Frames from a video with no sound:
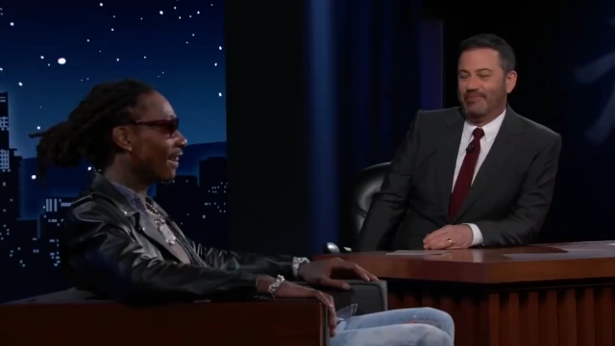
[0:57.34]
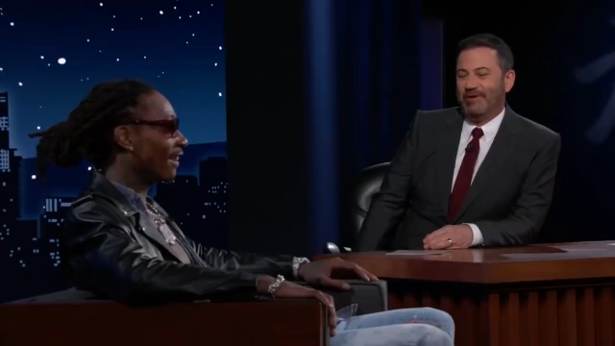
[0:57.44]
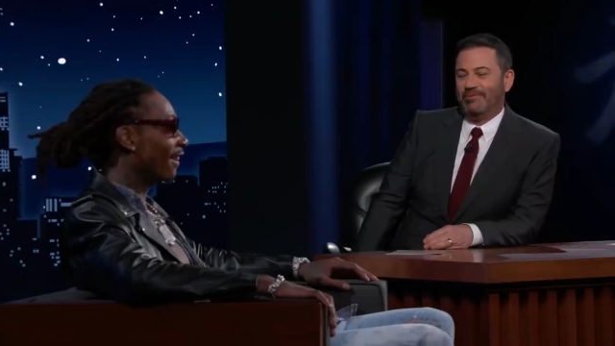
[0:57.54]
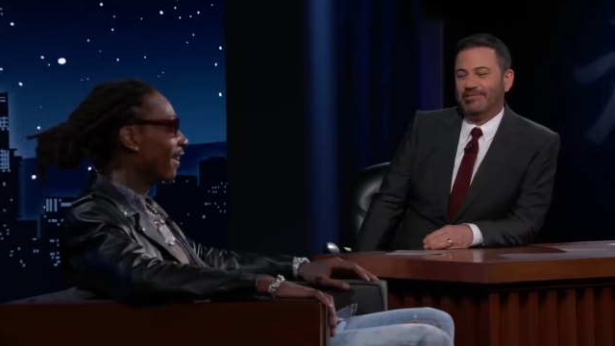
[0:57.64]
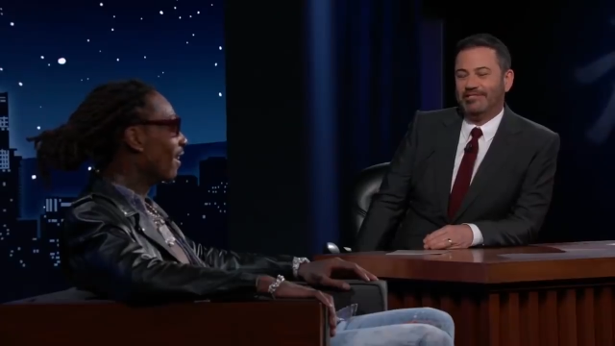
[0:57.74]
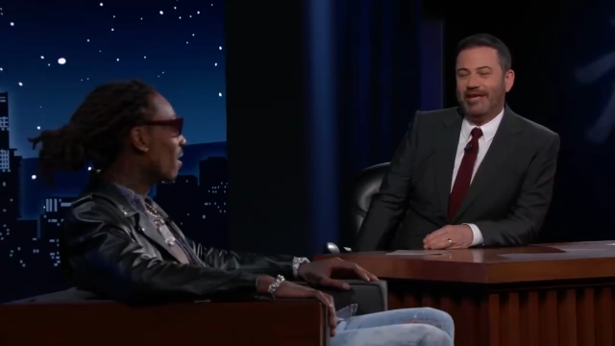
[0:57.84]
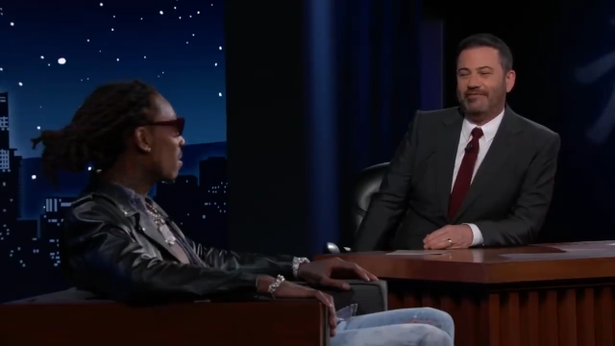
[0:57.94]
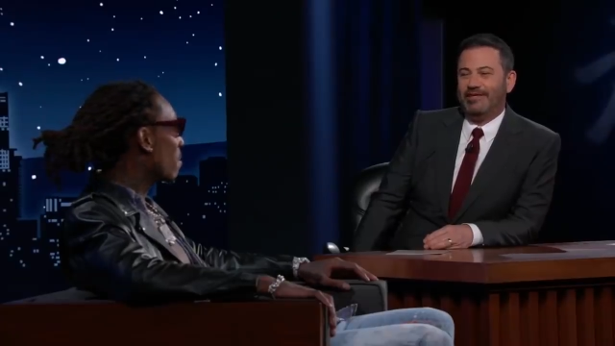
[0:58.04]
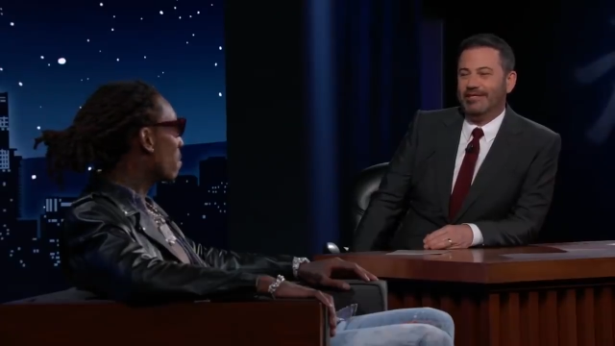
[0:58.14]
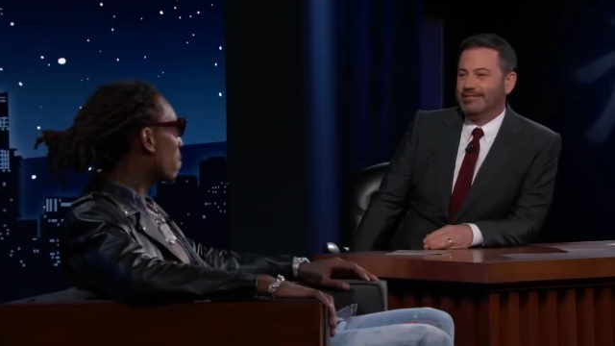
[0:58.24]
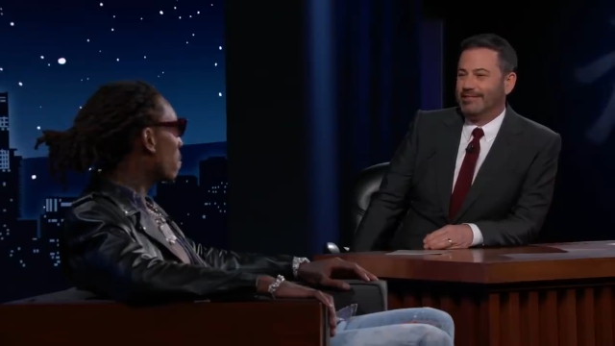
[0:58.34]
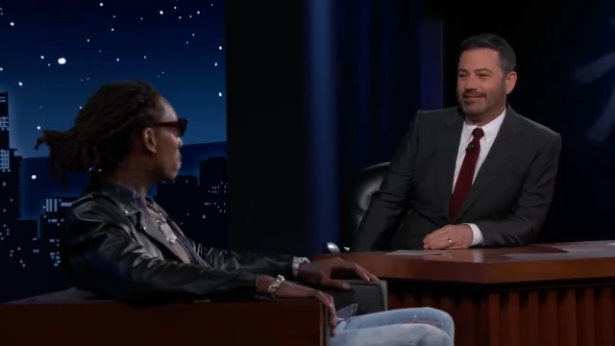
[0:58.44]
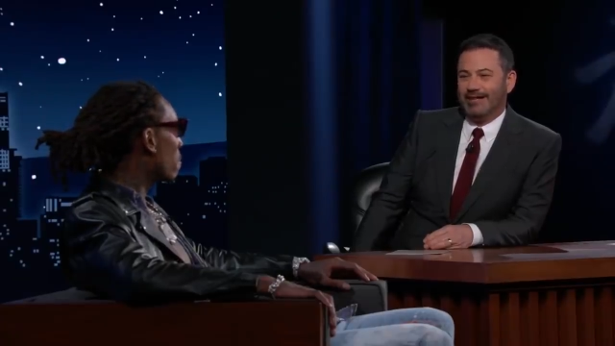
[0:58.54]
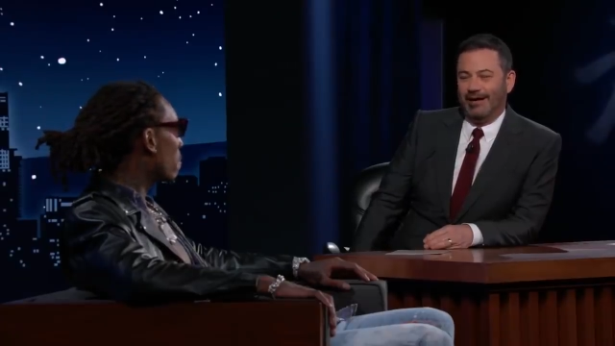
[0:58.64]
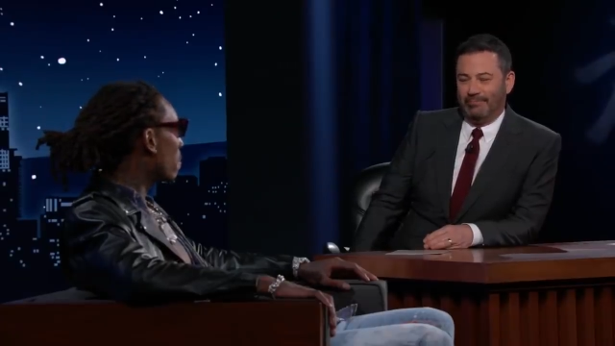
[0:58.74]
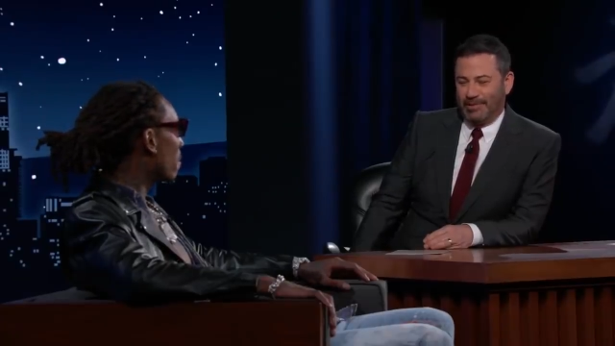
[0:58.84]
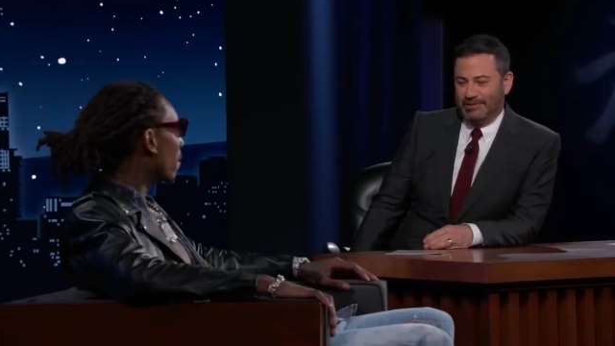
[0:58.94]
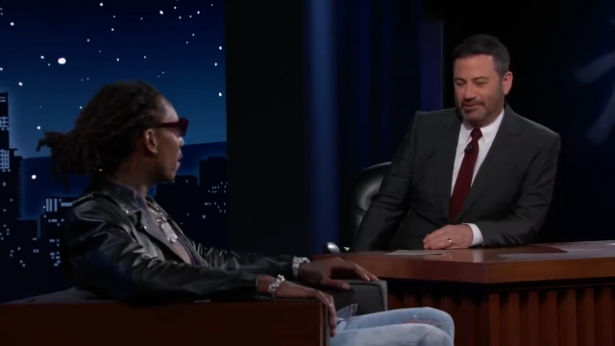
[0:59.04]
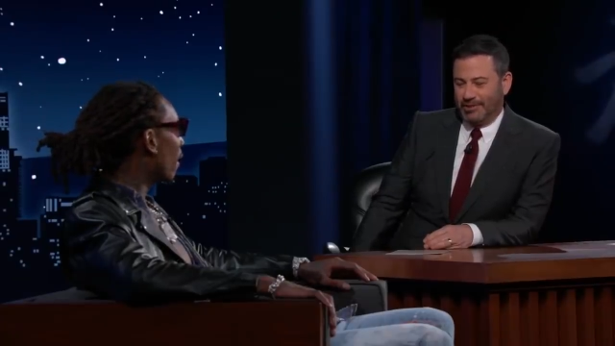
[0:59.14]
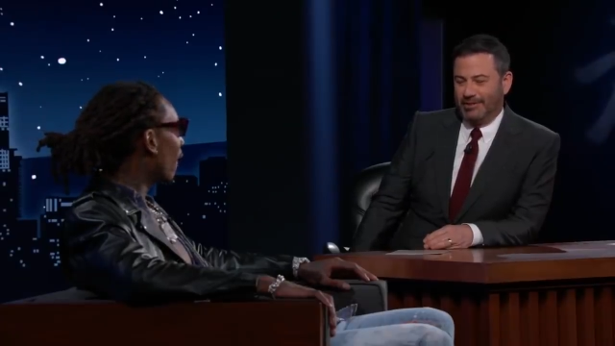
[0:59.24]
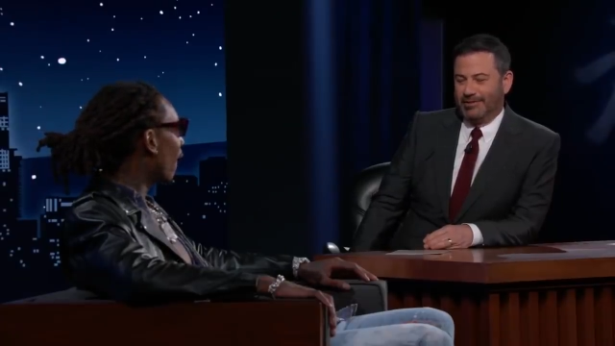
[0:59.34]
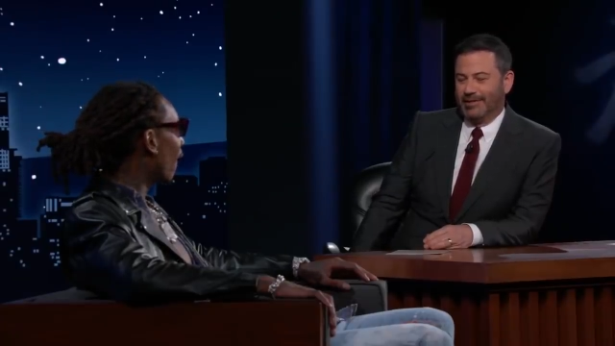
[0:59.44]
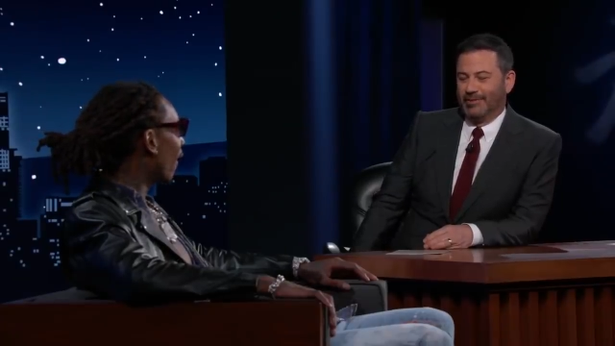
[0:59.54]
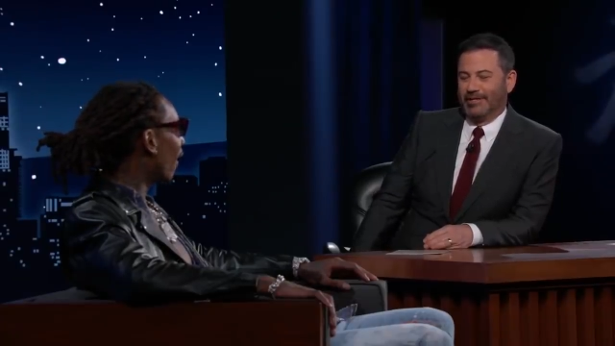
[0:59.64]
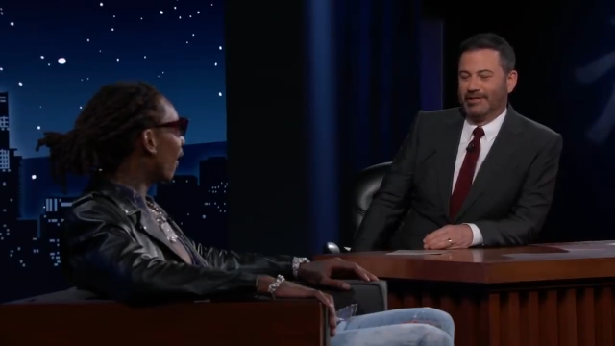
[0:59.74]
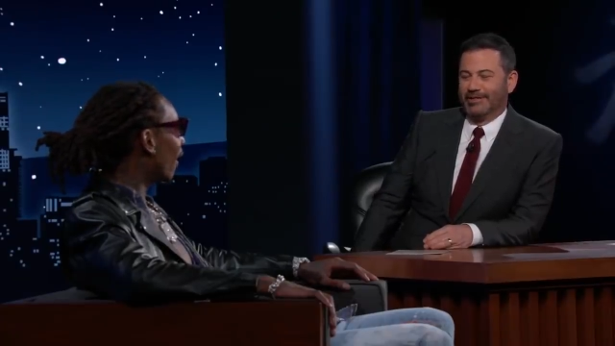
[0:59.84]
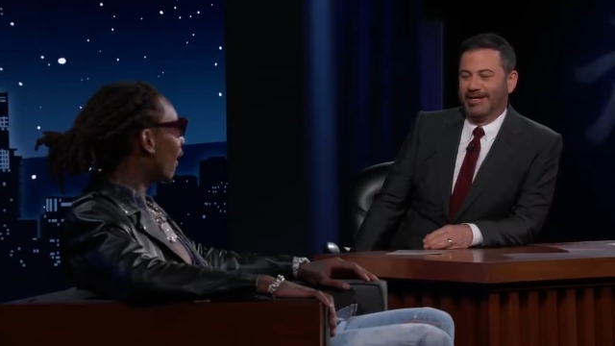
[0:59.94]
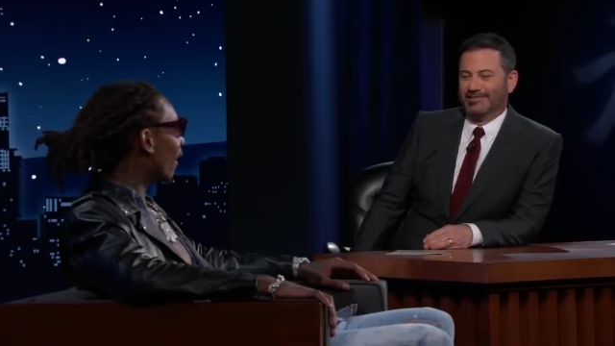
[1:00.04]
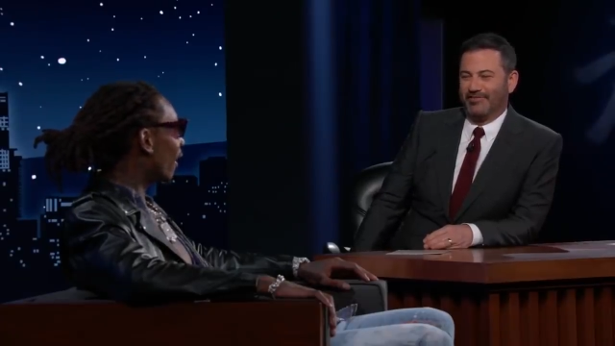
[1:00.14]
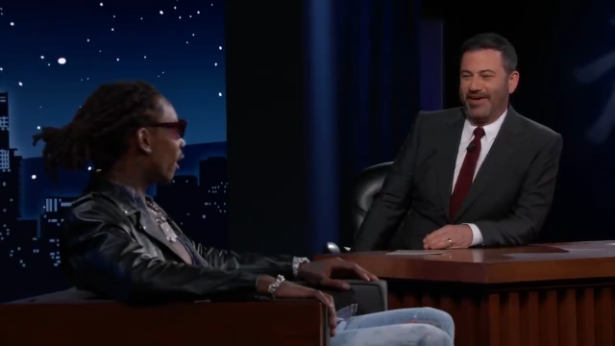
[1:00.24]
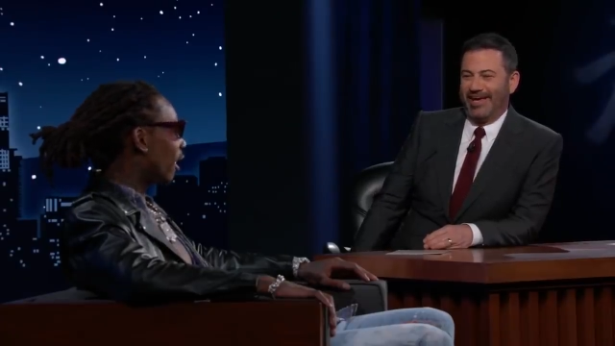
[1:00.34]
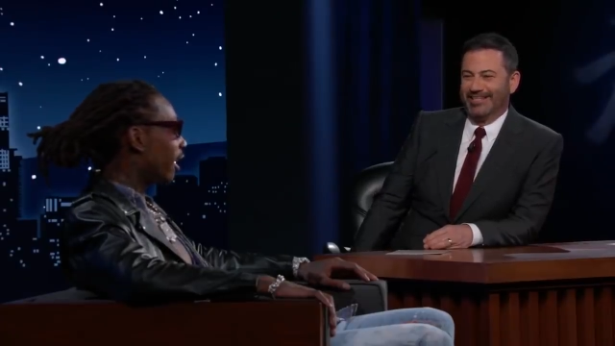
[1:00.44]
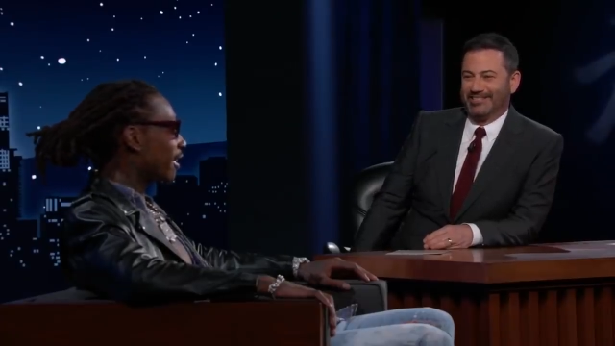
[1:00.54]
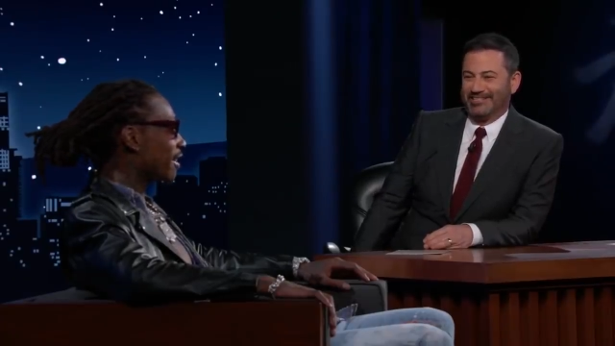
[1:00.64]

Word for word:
Speaker 1: people's safety is the top concern there when you're in Las Vegas.